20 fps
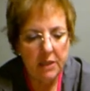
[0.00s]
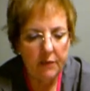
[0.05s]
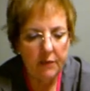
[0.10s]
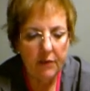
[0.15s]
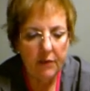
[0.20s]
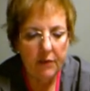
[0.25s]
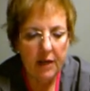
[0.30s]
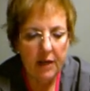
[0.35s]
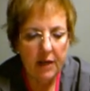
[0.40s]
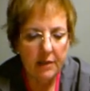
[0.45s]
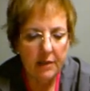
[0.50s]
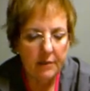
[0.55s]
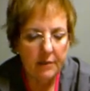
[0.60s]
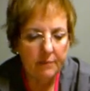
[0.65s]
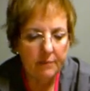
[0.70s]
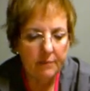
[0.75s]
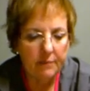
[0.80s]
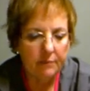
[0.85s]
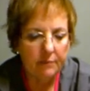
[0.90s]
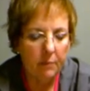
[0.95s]
effect.
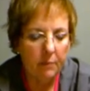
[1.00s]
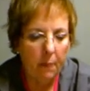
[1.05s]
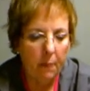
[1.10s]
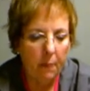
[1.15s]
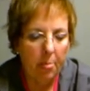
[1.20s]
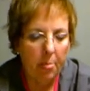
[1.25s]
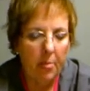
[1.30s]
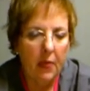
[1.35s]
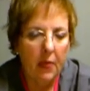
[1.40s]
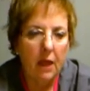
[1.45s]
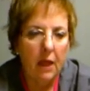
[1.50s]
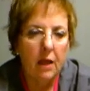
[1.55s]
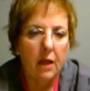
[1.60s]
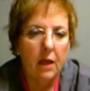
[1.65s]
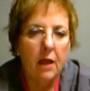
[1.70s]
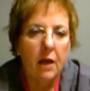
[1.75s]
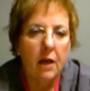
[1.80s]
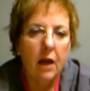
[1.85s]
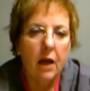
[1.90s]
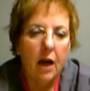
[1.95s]

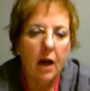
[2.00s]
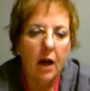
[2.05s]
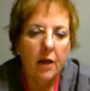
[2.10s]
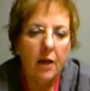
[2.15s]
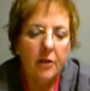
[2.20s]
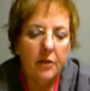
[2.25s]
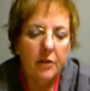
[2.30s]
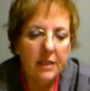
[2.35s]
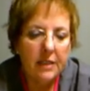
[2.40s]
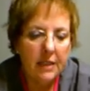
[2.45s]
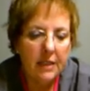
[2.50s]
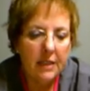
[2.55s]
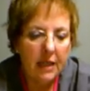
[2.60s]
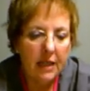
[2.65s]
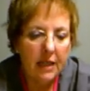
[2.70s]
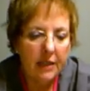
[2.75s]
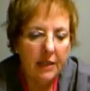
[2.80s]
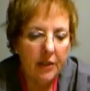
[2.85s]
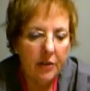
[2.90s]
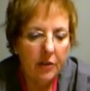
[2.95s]
On your next
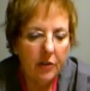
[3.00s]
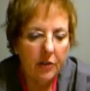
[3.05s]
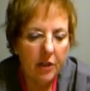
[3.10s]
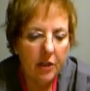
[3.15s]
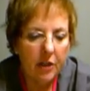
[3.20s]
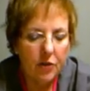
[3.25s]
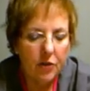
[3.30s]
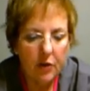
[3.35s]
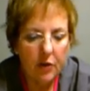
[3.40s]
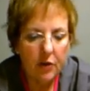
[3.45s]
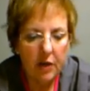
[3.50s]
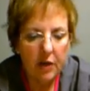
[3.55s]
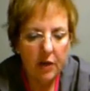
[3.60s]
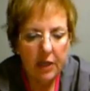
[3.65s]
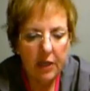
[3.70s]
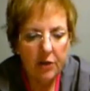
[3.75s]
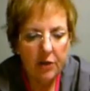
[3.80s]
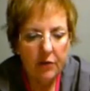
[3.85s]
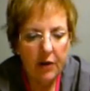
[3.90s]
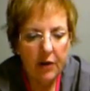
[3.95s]
slide there, you've got drug
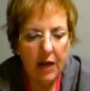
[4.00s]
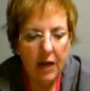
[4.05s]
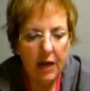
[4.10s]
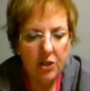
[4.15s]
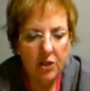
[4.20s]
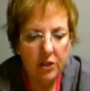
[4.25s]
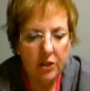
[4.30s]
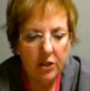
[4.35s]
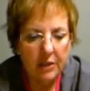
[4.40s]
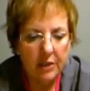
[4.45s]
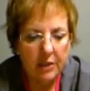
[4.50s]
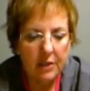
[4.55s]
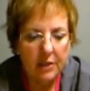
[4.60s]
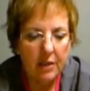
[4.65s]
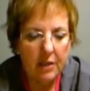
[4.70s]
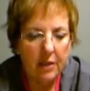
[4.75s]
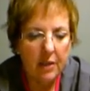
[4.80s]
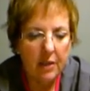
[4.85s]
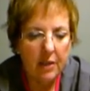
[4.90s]
interactions.